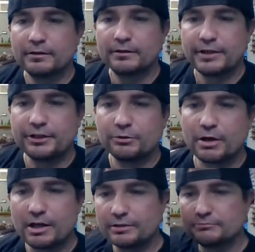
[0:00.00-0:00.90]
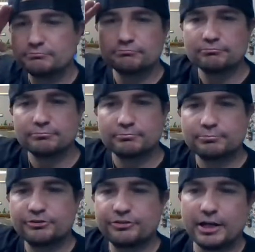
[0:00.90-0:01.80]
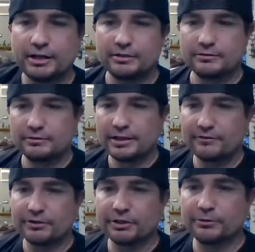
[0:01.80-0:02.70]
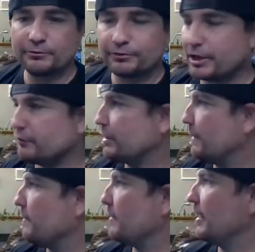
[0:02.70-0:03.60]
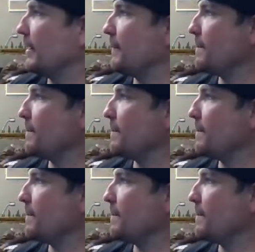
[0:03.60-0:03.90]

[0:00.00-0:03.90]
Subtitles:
Thank you, Ron. Appreciate it. You have a good one. Thank you for coming by.